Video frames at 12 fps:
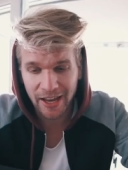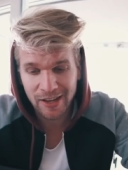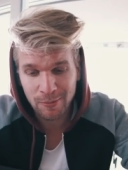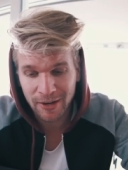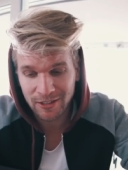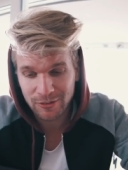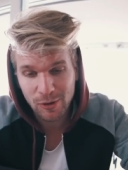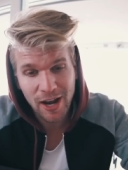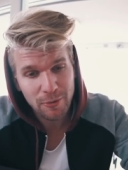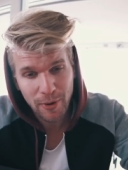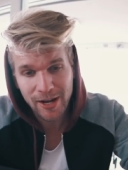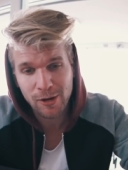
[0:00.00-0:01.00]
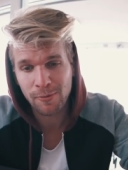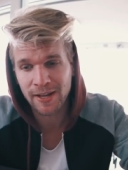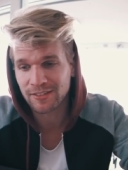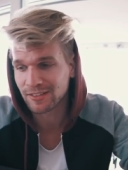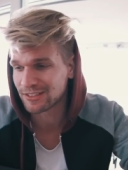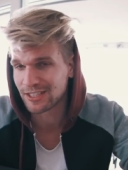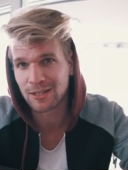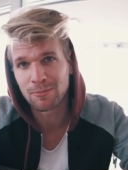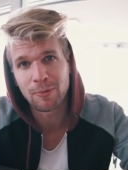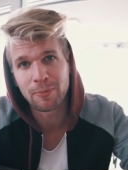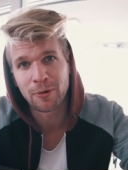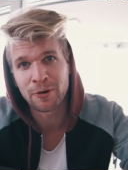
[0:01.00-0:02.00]
Anyway, do I recommend the
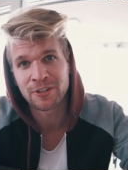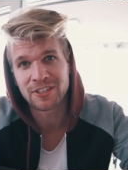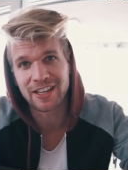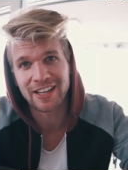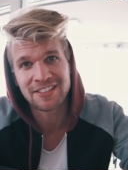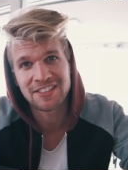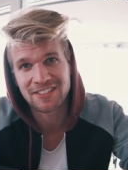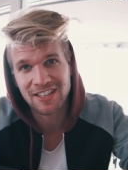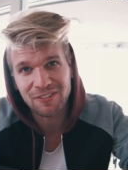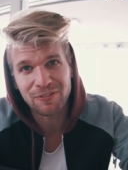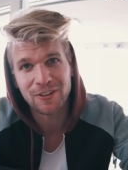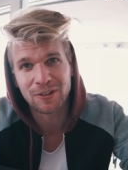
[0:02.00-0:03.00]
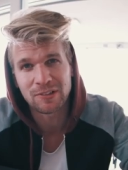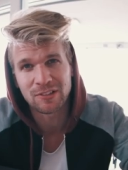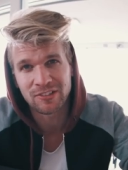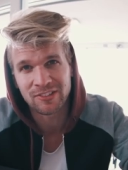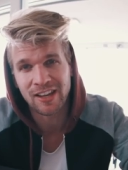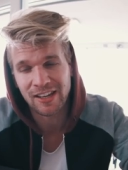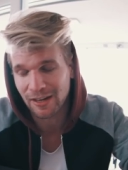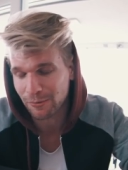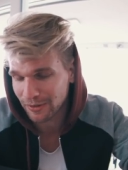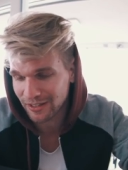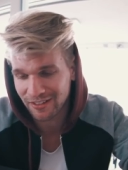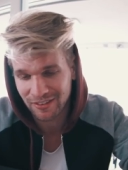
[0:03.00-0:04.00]
Teemo board? It's difficult to say. I
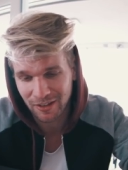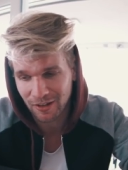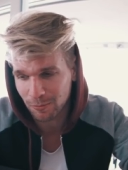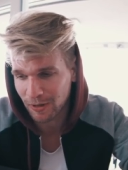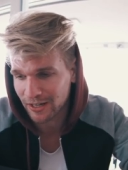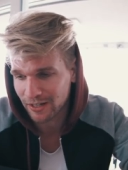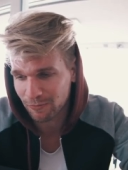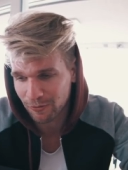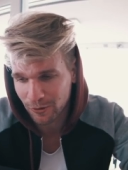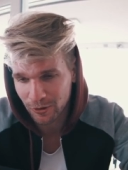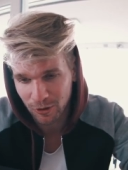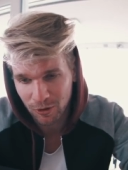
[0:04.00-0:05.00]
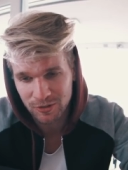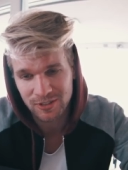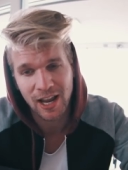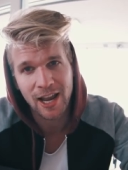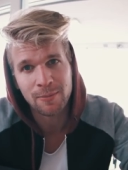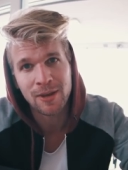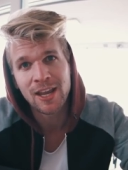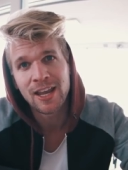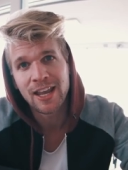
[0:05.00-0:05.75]
really thought about it for a long time.